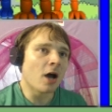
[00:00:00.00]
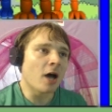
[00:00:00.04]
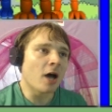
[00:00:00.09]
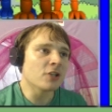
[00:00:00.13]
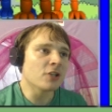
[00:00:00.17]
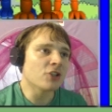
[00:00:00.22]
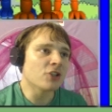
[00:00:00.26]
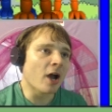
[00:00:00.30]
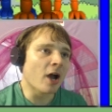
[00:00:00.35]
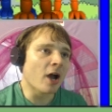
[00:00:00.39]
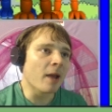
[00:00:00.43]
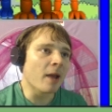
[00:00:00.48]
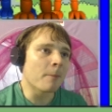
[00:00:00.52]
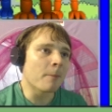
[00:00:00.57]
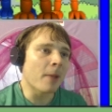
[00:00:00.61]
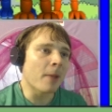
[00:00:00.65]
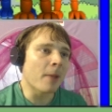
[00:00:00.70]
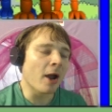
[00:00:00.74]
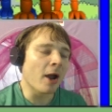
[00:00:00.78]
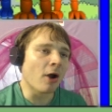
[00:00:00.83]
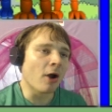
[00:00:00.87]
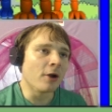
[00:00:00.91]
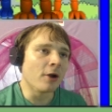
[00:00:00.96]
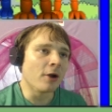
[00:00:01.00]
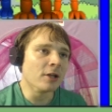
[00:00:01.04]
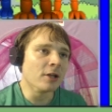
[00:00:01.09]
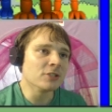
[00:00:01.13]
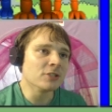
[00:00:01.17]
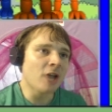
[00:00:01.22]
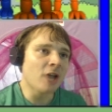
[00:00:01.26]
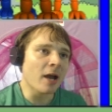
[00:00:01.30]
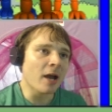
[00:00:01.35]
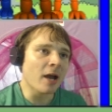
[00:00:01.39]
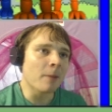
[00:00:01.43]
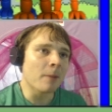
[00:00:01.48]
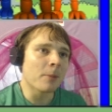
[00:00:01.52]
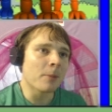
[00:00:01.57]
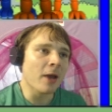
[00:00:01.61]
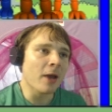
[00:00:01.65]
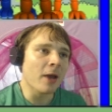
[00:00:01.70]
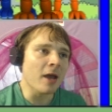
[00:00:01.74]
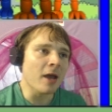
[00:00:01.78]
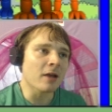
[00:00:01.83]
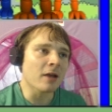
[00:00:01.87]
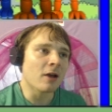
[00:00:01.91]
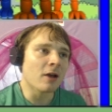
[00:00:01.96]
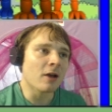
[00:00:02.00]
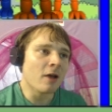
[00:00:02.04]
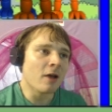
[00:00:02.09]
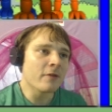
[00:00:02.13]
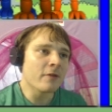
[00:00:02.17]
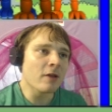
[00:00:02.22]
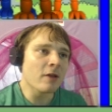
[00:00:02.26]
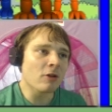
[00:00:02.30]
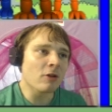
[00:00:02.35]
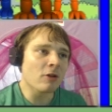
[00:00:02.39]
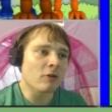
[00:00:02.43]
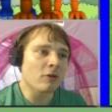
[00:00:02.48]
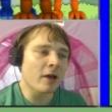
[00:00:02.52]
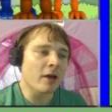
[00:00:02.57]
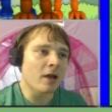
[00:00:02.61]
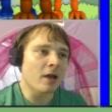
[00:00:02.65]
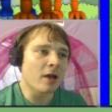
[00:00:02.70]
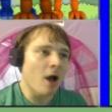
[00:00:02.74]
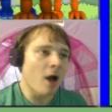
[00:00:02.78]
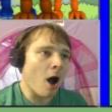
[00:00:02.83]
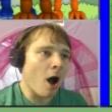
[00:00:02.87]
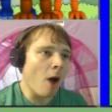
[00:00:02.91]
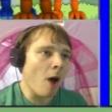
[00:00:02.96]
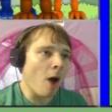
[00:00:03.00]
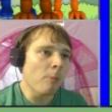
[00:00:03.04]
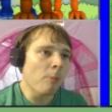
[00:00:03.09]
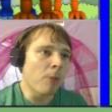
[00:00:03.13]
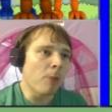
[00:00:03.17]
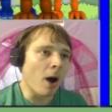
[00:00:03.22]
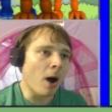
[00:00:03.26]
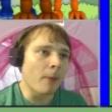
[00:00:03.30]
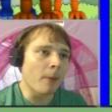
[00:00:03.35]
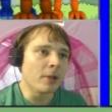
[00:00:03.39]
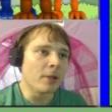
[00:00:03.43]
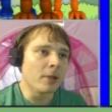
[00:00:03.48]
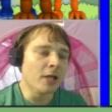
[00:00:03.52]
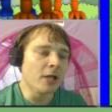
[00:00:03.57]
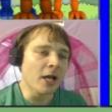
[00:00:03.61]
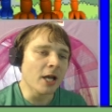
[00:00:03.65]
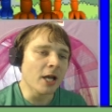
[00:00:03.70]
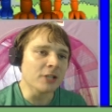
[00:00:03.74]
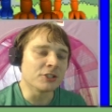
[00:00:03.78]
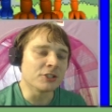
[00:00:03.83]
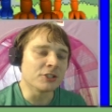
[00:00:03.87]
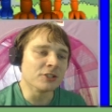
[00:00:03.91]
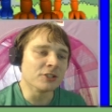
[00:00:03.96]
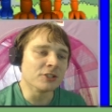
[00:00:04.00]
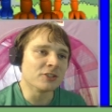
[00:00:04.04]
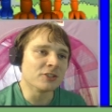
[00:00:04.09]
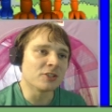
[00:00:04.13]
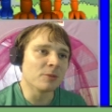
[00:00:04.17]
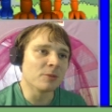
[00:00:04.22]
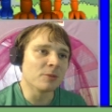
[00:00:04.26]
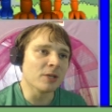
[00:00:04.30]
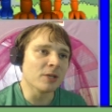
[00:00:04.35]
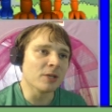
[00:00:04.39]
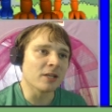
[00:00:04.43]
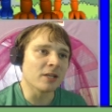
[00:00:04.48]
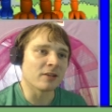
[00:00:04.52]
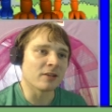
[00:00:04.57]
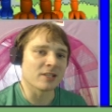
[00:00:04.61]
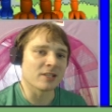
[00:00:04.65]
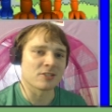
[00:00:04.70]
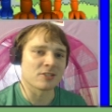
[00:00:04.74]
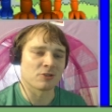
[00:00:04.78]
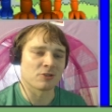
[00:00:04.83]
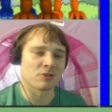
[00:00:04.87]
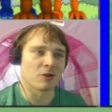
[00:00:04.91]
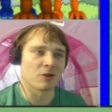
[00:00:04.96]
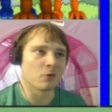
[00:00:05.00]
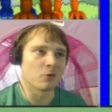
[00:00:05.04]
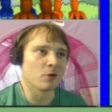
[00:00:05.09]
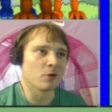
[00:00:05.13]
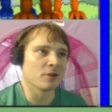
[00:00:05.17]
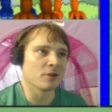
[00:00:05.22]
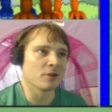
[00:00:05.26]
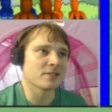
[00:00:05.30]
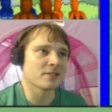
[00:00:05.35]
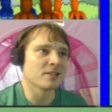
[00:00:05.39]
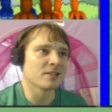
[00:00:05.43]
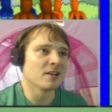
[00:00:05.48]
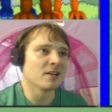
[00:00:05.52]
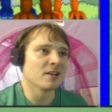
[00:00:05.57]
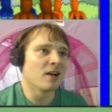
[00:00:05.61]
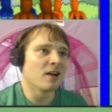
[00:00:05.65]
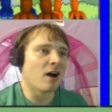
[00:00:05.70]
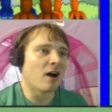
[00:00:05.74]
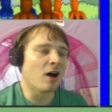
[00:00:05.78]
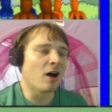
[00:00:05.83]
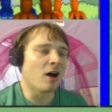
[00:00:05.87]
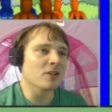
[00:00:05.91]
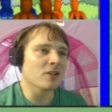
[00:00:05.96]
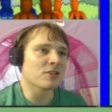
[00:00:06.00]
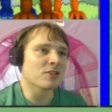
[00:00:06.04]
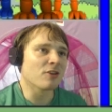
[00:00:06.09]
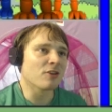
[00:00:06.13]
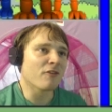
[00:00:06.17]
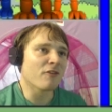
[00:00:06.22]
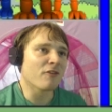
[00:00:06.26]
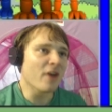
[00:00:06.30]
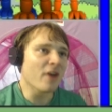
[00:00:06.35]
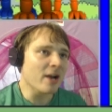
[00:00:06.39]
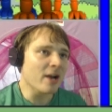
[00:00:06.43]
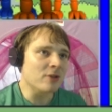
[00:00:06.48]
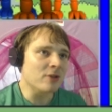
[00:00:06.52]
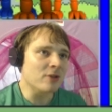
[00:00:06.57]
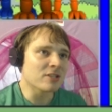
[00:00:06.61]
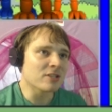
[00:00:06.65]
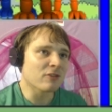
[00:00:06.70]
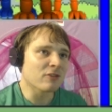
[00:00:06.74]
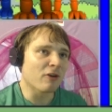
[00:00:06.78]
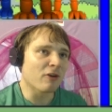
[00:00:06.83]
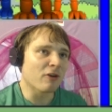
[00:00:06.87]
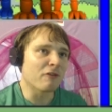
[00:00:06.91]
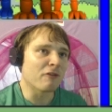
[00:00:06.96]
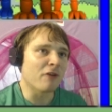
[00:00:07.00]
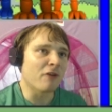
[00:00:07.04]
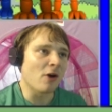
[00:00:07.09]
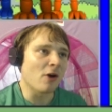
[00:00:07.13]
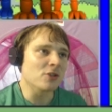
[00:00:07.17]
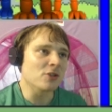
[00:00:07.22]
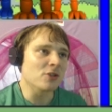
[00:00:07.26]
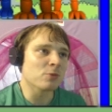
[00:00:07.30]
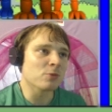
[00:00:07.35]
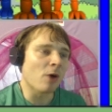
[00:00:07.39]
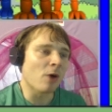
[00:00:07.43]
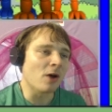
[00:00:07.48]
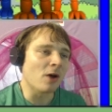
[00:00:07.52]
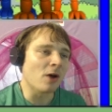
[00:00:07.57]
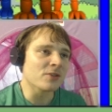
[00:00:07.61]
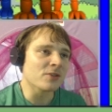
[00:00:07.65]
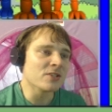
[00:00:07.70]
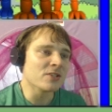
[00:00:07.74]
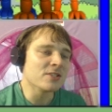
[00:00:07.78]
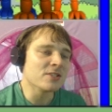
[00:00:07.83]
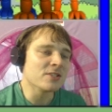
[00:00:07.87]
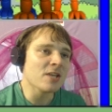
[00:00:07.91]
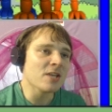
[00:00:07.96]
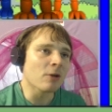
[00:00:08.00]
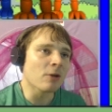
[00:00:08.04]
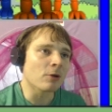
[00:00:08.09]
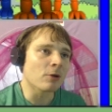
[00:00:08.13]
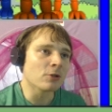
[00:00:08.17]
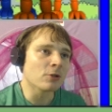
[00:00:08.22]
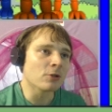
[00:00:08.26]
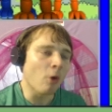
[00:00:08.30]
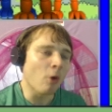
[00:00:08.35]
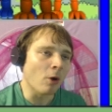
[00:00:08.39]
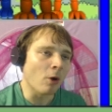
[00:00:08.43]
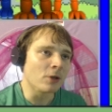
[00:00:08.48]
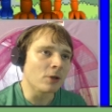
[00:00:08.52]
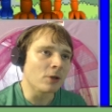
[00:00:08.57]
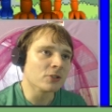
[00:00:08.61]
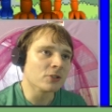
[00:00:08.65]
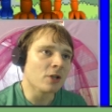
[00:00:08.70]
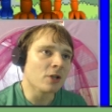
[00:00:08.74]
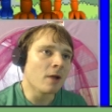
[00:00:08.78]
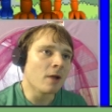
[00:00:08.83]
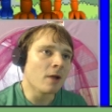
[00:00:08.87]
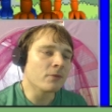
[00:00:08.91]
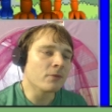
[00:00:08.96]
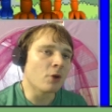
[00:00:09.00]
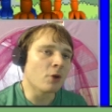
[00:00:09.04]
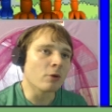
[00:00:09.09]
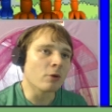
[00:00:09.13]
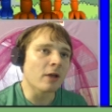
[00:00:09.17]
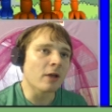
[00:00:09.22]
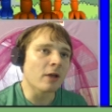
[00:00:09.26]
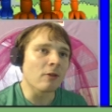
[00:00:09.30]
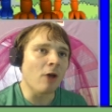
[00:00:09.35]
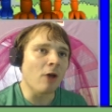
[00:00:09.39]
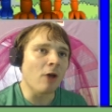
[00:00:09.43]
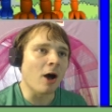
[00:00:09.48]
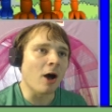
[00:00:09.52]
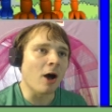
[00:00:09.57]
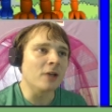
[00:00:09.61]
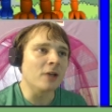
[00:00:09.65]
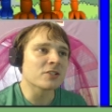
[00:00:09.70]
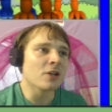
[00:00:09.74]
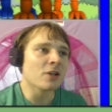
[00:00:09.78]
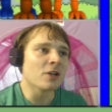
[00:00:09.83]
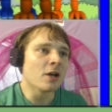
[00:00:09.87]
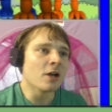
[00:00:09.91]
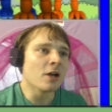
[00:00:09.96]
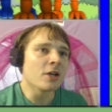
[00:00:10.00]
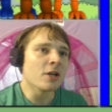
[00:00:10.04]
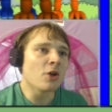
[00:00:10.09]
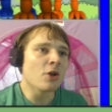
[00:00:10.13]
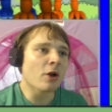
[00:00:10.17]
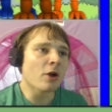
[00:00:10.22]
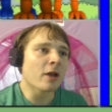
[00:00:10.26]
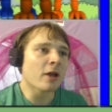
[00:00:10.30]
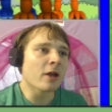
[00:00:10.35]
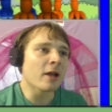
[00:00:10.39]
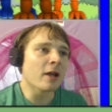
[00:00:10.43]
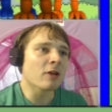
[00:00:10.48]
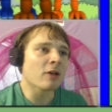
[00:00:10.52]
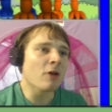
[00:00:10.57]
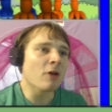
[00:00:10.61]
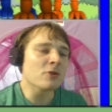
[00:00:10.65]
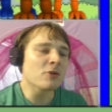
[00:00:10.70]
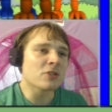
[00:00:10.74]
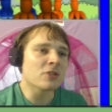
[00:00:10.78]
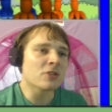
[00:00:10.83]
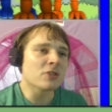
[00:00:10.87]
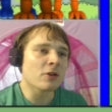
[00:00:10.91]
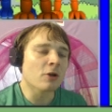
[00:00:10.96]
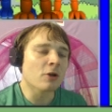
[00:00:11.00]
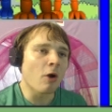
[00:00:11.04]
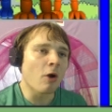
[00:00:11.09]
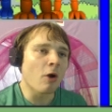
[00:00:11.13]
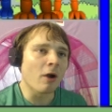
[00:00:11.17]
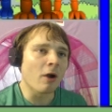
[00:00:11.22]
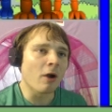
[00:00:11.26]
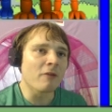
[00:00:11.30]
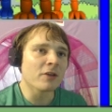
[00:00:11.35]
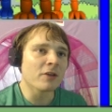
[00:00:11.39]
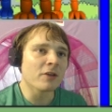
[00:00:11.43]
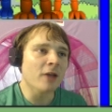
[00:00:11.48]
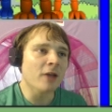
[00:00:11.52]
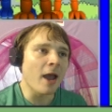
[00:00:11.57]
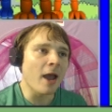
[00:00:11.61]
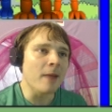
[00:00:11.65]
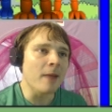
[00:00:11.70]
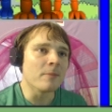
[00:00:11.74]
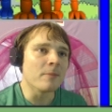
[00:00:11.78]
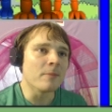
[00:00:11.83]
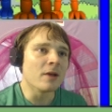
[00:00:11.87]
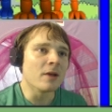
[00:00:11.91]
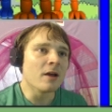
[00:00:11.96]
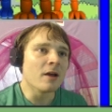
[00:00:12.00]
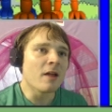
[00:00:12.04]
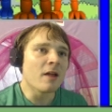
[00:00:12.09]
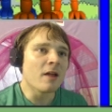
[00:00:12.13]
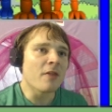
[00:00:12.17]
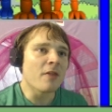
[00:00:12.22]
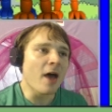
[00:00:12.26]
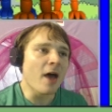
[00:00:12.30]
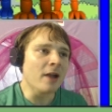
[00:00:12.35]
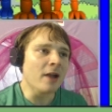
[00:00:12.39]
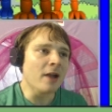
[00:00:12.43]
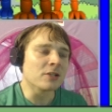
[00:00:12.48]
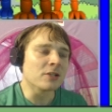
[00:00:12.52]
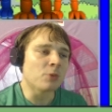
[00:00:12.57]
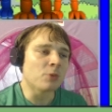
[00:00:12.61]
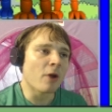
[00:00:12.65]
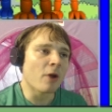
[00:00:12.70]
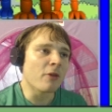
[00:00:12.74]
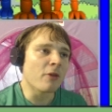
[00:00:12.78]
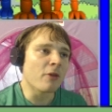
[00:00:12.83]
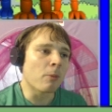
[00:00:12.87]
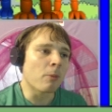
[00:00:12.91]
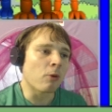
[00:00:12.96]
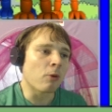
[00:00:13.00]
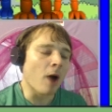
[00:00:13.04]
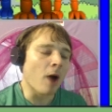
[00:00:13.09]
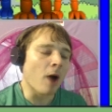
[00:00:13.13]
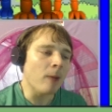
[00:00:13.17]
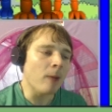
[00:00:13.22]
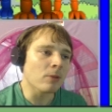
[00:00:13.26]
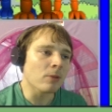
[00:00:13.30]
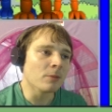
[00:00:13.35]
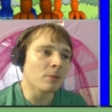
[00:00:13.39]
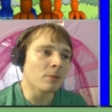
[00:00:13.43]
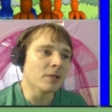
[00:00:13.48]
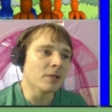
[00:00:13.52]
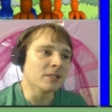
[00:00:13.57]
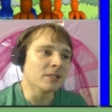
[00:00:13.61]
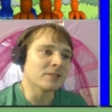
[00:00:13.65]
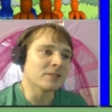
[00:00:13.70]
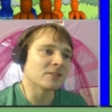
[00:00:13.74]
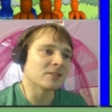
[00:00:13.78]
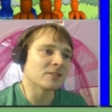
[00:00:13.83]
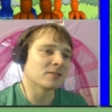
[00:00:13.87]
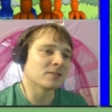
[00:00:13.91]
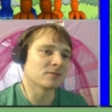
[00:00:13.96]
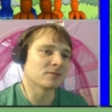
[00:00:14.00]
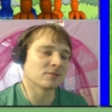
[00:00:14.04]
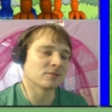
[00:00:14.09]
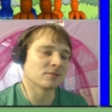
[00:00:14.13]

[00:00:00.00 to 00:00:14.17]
A giant bear and a giant pig. They look like abominations to me. That's strong words. Also, the funhouse is full of false walls and secret doors. Don't get lost. You're getting close to the core of the game. That is where the problem is.